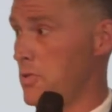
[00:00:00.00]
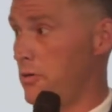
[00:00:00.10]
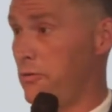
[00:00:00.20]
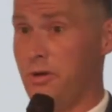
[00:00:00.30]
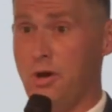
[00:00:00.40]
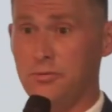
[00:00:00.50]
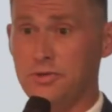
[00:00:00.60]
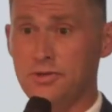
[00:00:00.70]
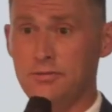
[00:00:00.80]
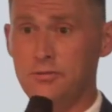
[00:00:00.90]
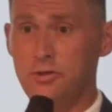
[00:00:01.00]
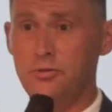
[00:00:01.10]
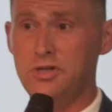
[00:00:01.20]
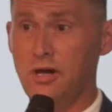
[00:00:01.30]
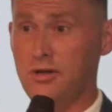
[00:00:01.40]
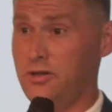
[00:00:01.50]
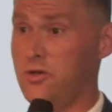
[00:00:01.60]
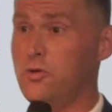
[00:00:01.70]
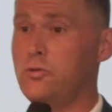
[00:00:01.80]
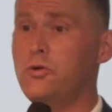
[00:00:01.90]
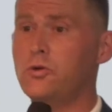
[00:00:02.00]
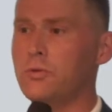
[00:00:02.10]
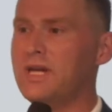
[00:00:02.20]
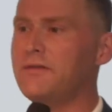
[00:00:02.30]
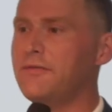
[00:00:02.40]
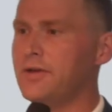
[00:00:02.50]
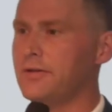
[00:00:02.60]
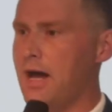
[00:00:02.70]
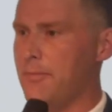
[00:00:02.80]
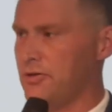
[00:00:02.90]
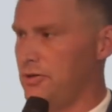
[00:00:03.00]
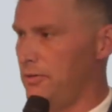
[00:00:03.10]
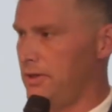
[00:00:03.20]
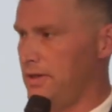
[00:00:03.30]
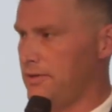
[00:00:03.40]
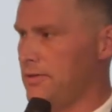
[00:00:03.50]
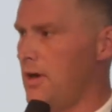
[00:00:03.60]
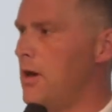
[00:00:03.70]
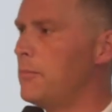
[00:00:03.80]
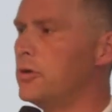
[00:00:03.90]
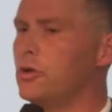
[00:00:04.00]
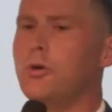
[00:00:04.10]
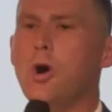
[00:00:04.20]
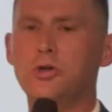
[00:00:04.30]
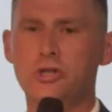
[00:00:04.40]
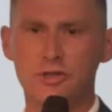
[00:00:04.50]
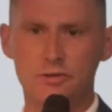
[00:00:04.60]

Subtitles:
Who knows? New greenfield opportunities, blue ocean